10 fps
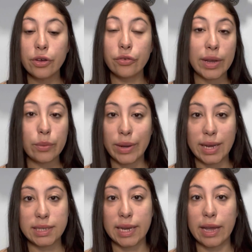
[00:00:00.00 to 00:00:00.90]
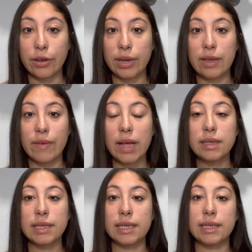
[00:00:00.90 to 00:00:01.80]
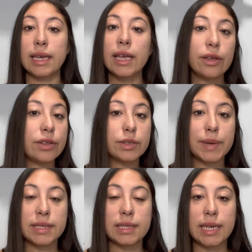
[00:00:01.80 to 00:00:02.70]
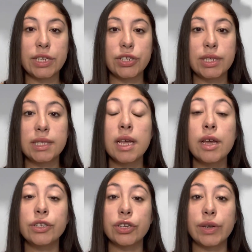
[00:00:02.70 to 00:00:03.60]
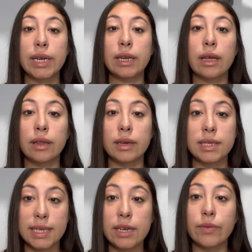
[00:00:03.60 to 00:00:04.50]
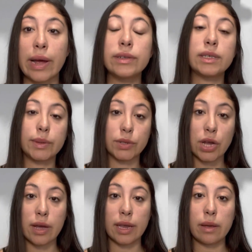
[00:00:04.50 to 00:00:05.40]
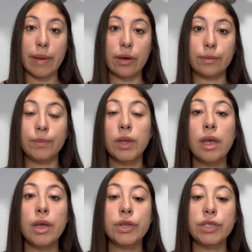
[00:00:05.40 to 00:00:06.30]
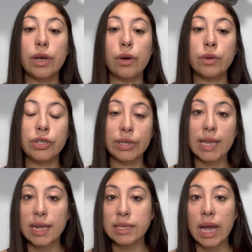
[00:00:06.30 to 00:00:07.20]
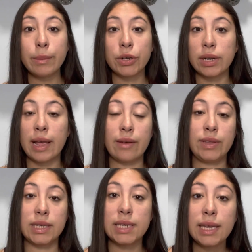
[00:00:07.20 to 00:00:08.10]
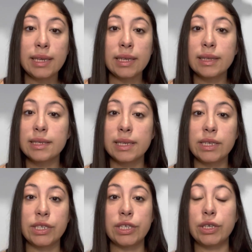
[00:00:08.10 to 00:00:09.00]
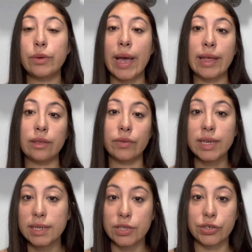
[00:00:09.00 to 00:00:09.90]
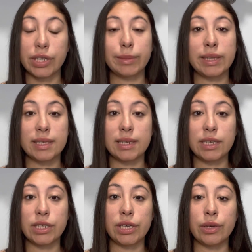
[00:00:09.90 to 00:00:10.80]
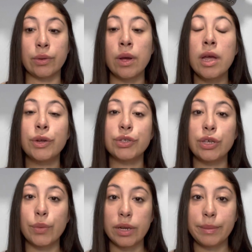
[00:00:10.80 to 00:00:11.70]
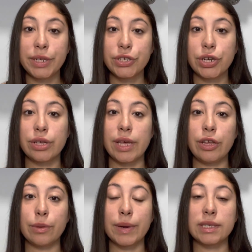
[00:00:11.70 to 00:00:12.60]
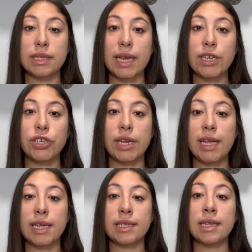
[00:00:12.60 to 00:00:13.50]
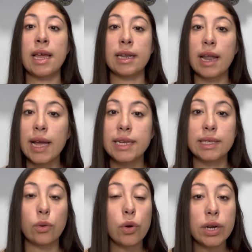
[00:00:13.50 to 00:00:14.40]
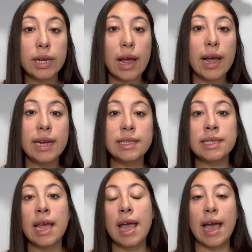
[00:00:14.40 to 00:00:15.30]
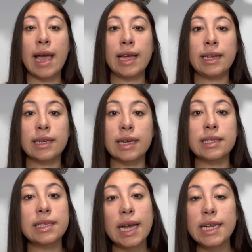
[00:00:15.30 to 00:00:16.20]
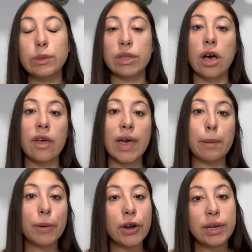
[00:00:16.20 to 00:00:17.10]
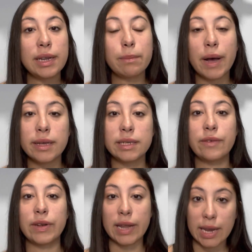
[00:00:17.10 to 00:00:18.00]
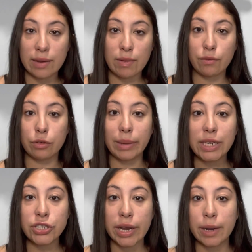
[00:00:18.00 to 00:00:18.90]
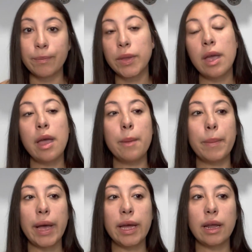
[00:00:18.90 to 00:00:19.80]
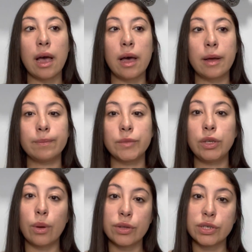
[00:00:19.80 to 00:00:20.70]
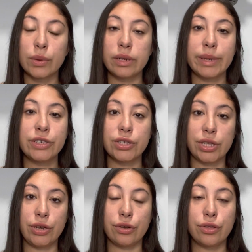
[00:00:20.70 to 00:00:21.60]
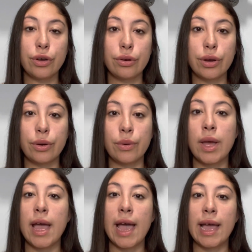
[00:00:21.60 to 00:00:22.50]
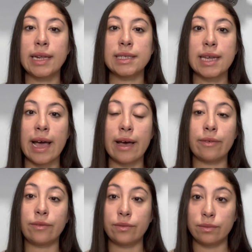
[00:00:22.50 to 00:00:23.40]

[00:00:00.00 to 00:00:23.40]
great way to get good evals is to kill those presentations during the seated rounds that we were talking about. So during that time, you're going to have the attending listening to you and the residents are going to be listening to you. So you want to make sure that your presentation is nice and organized and concise with all that pertinent, positive, and negative information. But you also want to make sure that you're thorough and have